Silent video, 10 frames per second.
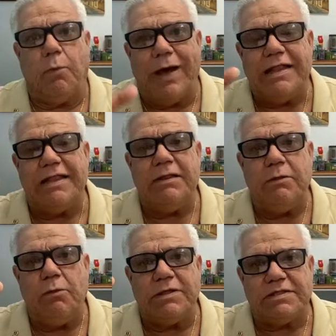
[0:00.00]

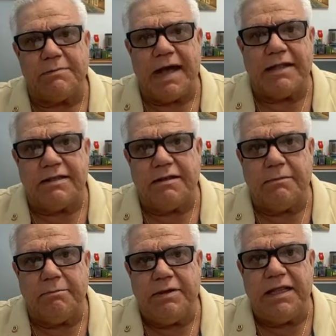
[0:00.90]
when will St.
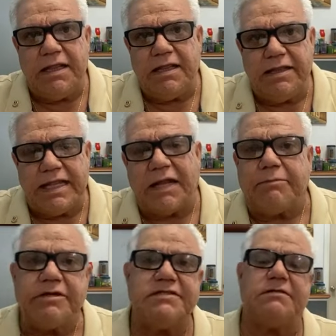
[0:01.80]
Maarten build
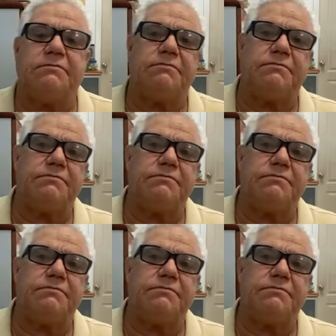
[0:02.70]
that prison?